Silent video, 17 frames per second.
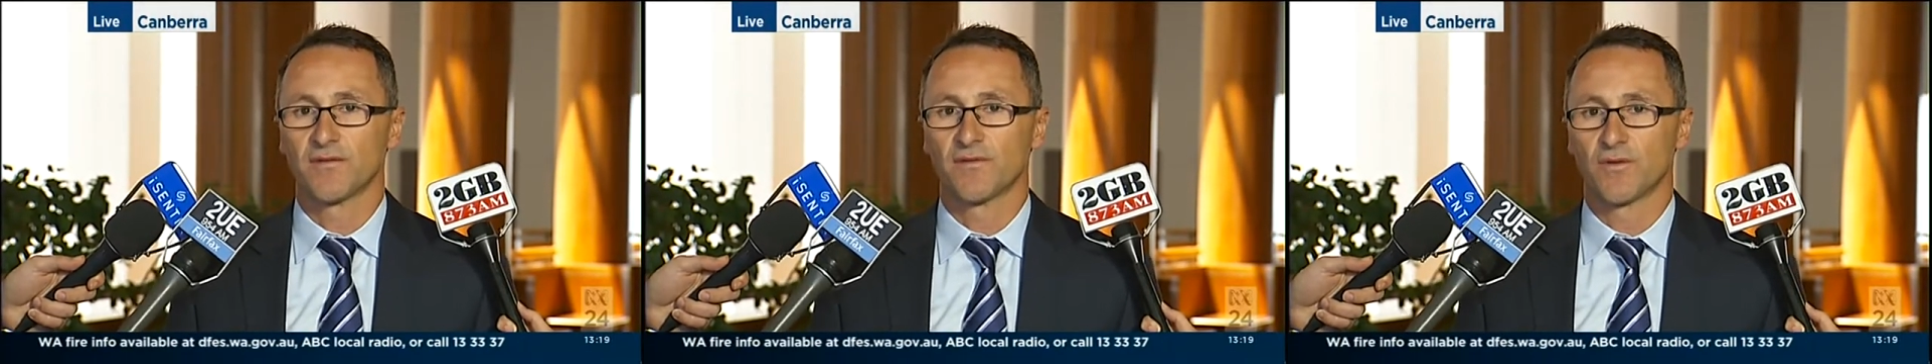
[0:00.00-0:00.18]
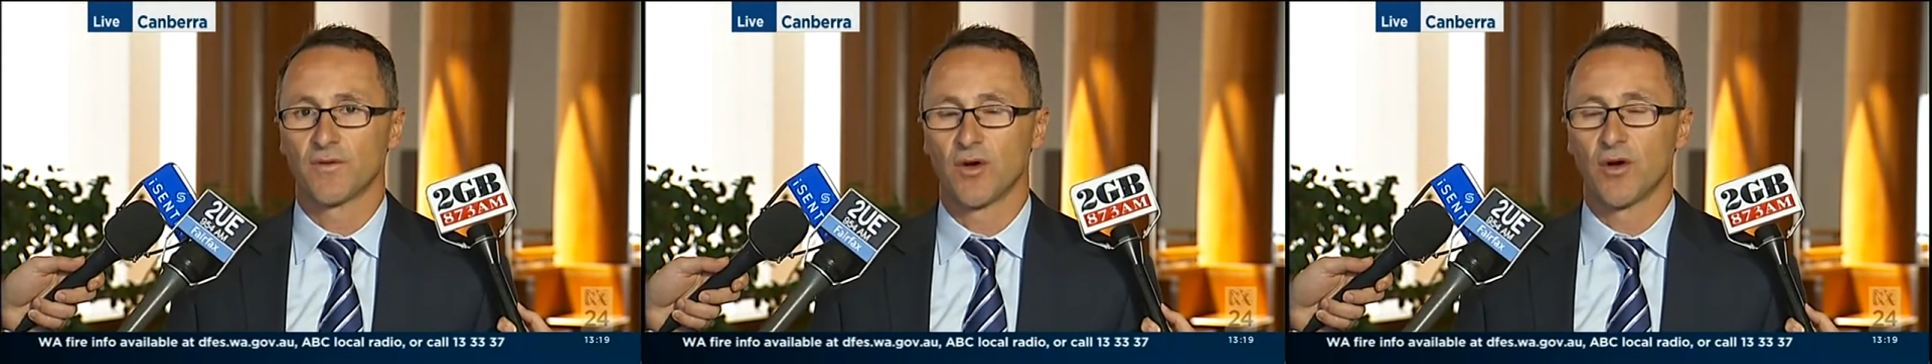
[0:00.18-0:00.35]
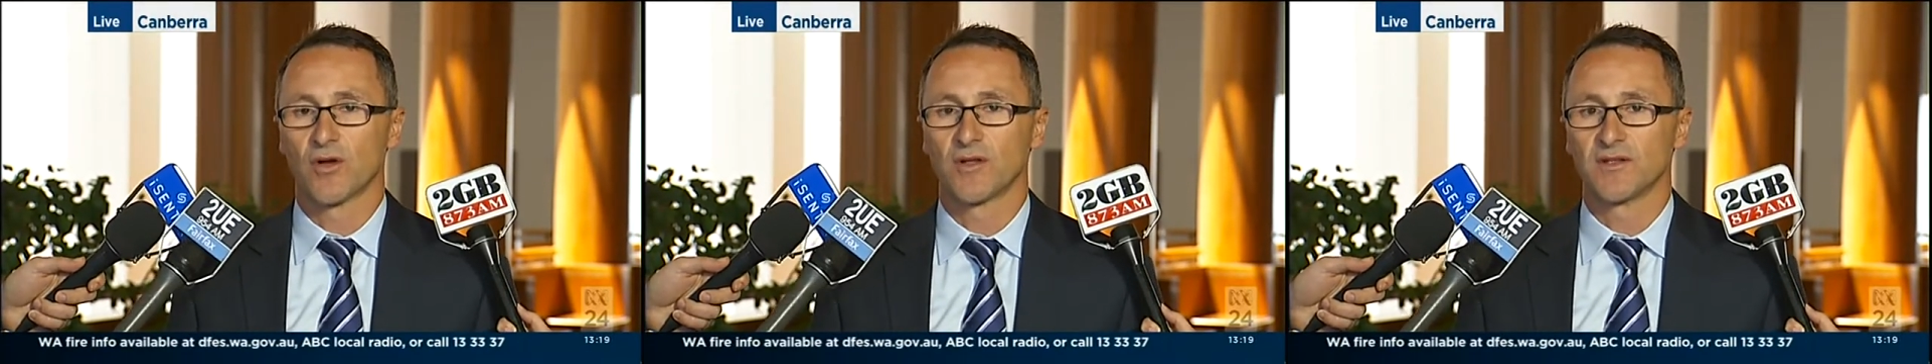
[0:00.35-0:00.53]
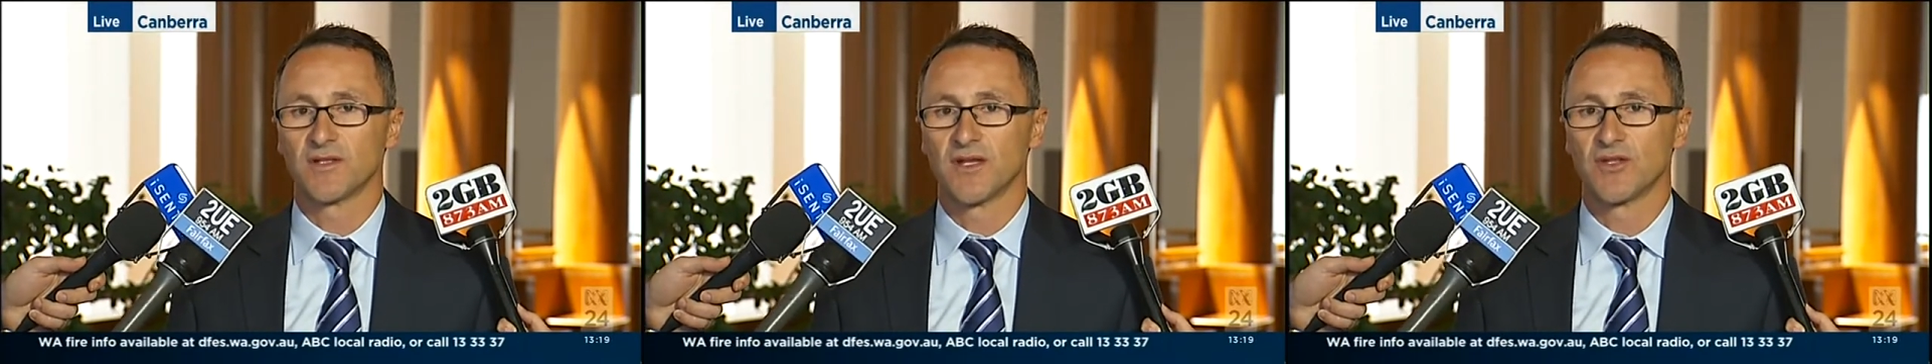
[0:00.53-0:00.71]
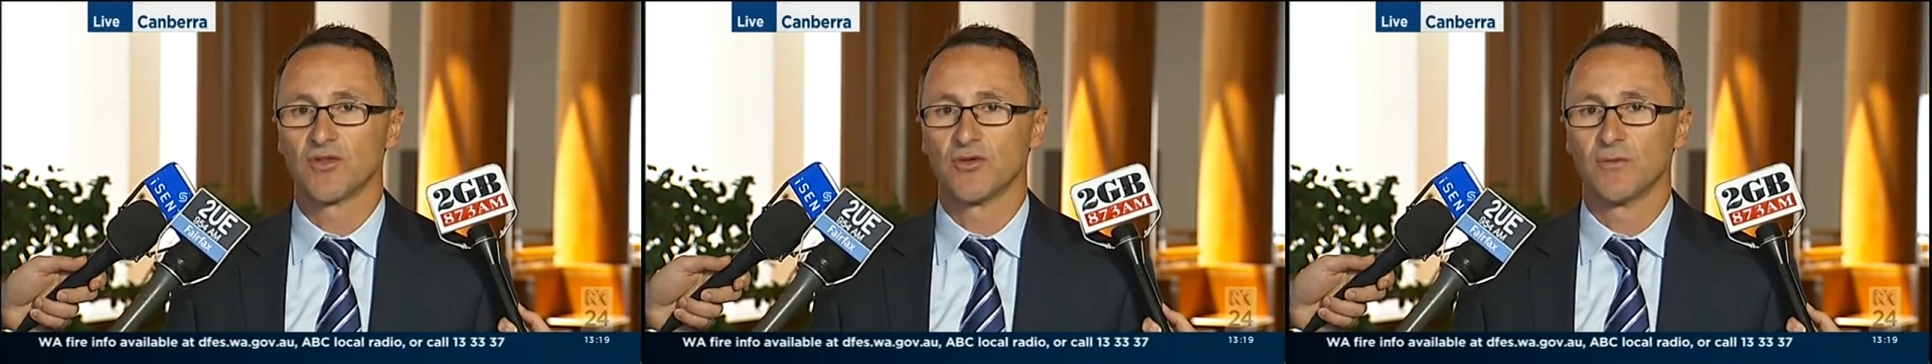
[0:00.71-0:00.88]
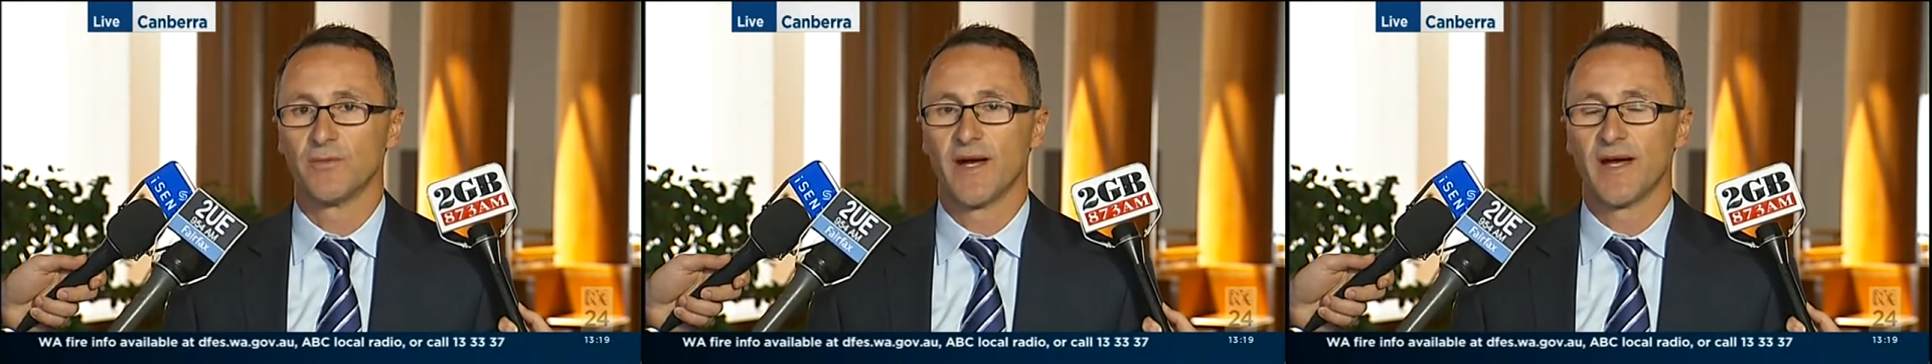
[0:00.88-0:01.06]
for
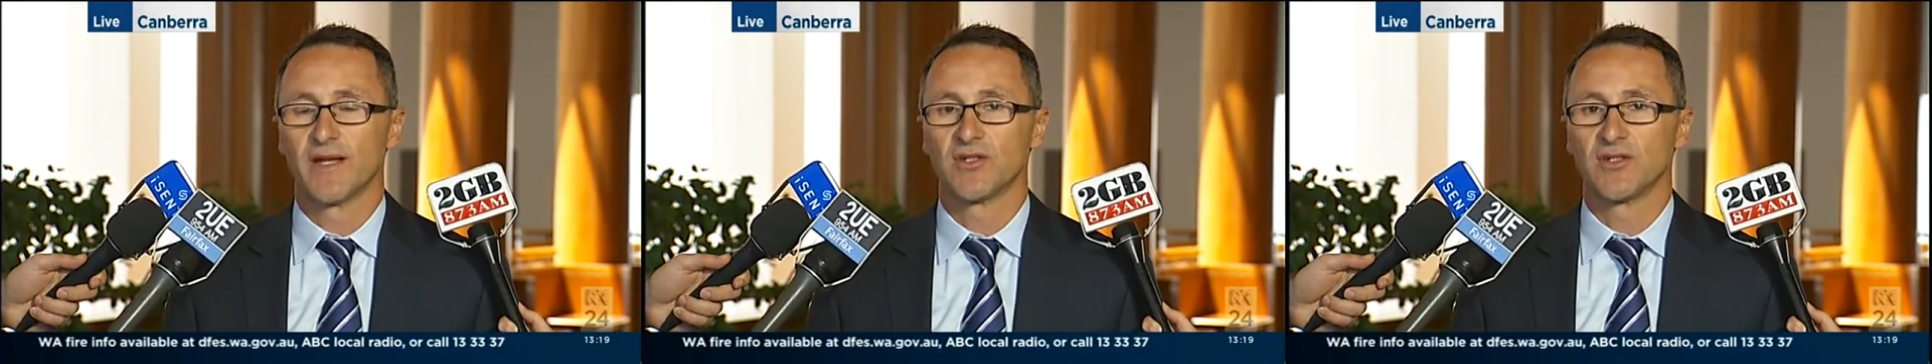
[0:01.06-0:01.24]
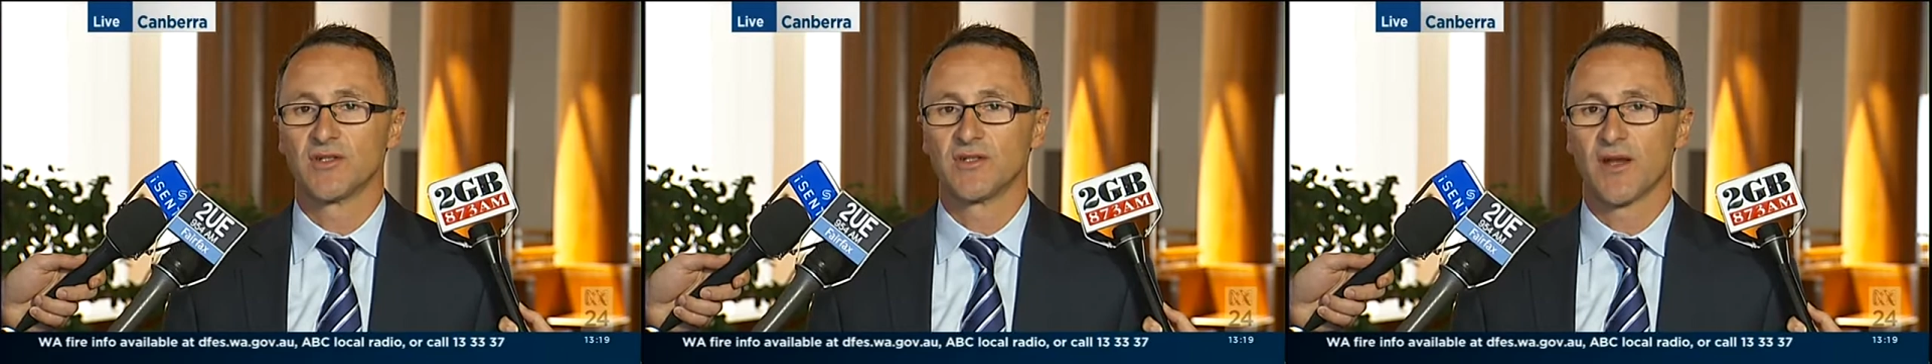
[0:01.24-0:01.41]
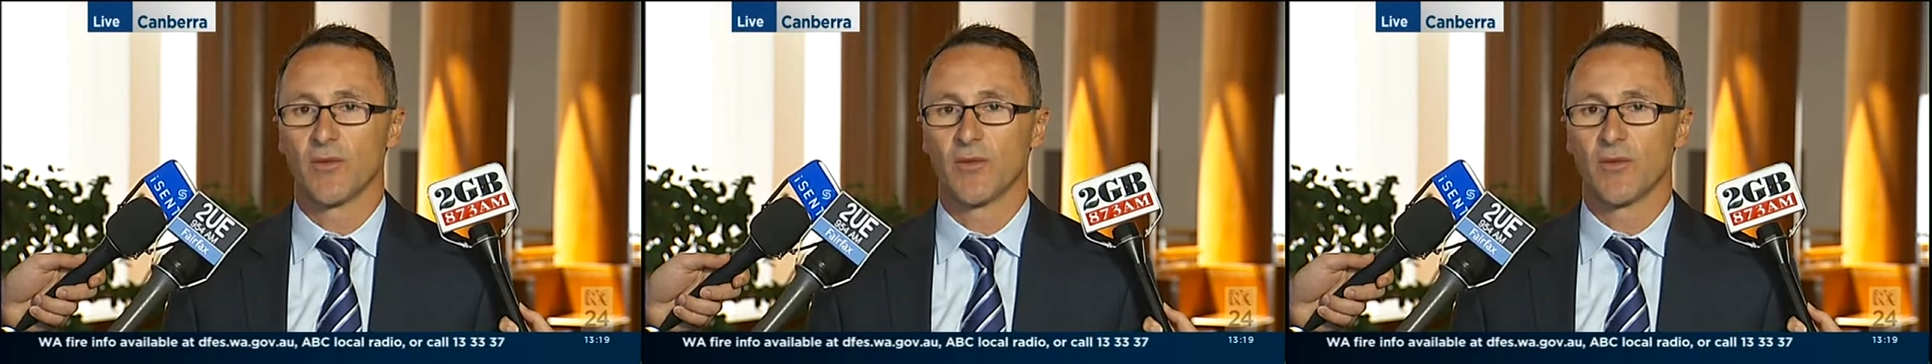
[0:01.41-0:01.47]
non-concessional patients,